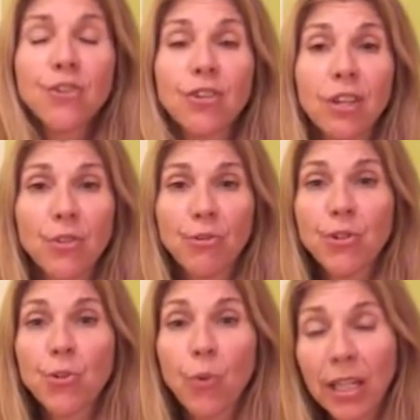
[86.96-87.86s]
She has
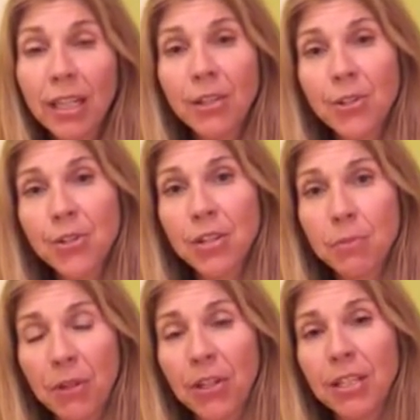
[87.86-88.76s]
over 20 years
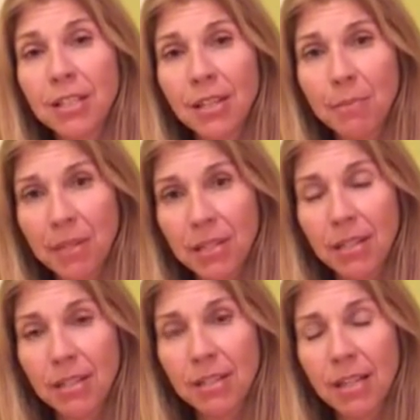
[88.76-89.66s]
experience in the
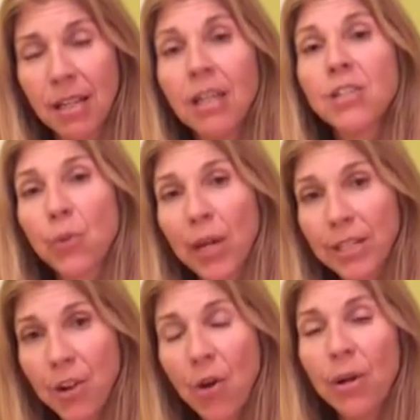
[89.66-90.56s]
business, so
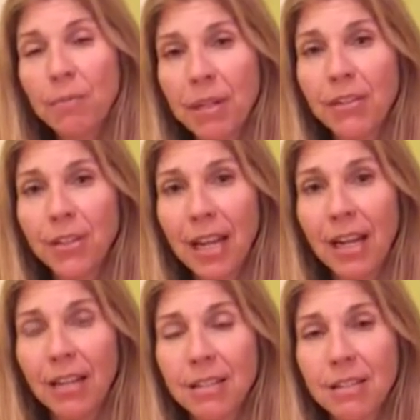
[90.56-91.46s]
I know I'm in good
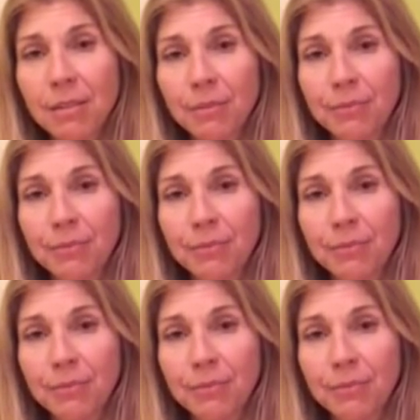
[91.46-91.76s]
hands.